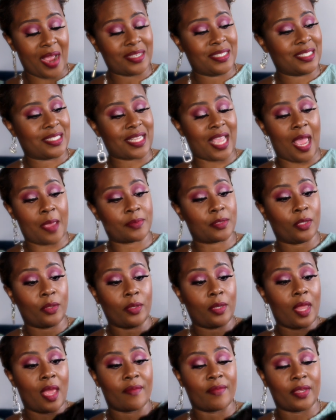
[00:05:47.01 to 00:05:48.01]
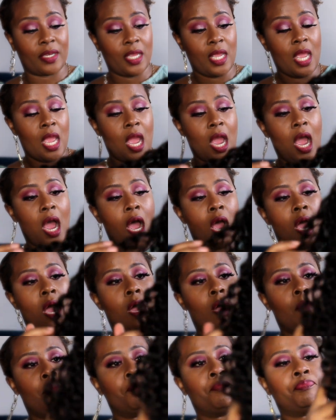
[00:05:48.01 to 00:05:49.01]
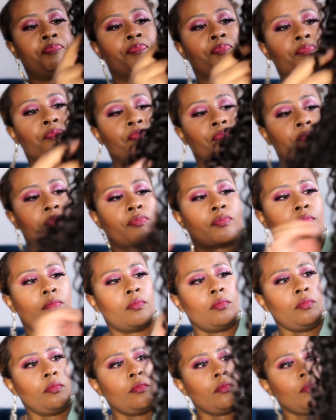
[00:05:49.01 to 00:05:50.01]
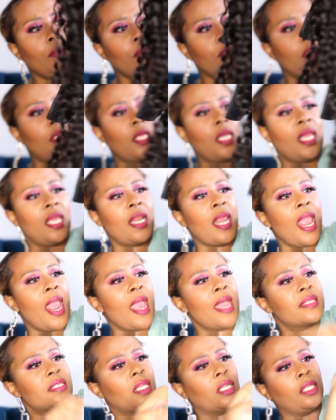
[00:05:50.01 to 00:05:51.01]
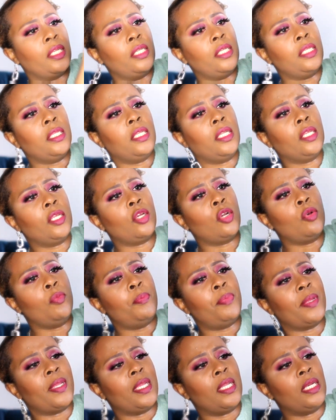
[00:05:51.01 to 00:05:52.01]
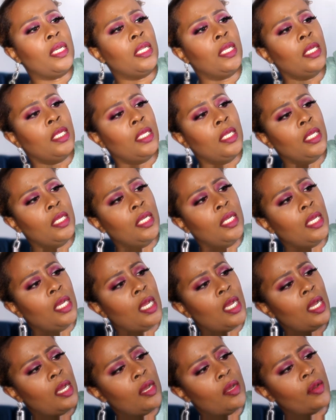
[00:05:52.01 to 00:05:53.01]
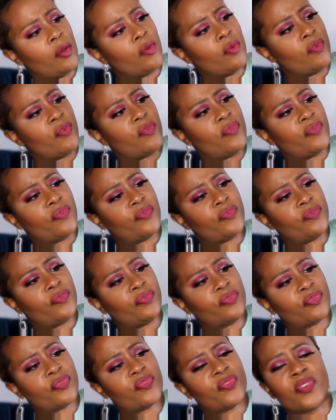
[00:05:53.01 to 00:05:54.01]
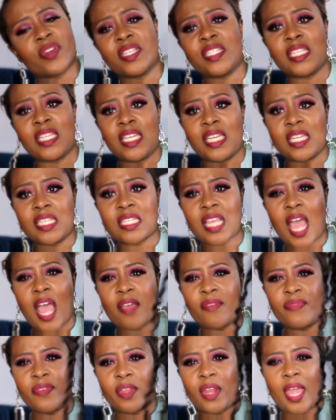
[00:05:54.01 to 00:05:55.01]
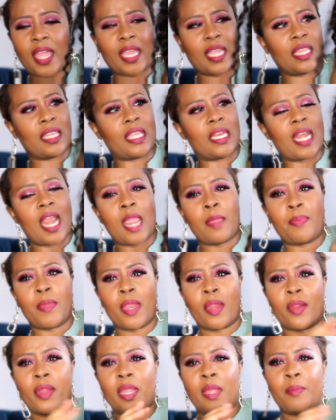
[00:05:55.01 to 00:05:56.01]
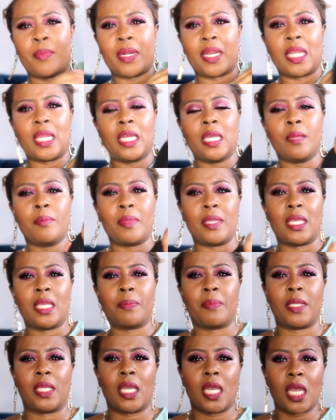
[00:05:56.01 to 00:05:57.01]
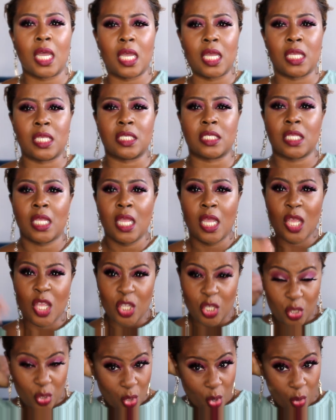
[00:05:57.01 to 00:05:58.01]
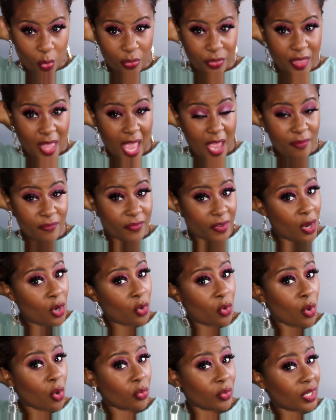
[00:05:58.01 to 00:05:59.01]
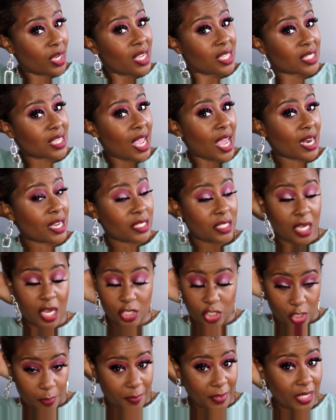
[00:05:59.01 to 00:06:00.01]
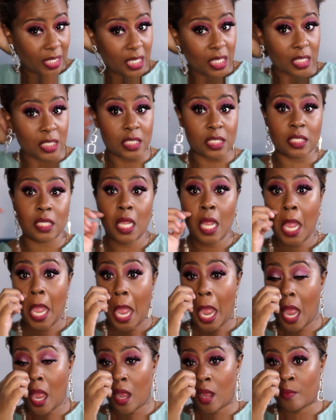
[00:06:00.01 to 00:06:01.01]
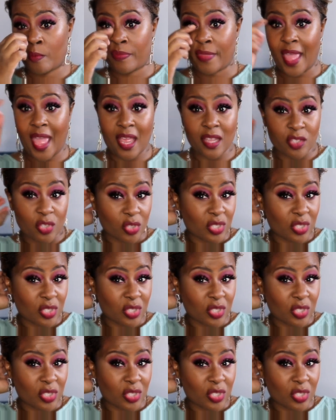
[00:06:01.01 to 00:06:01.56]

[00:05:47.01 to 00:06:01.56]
I just absolutely love it. Um, it has a little bit of frizziness, I feel like in the nape area, but it could be because, you know, that Velcro does kind of touch up against um, that.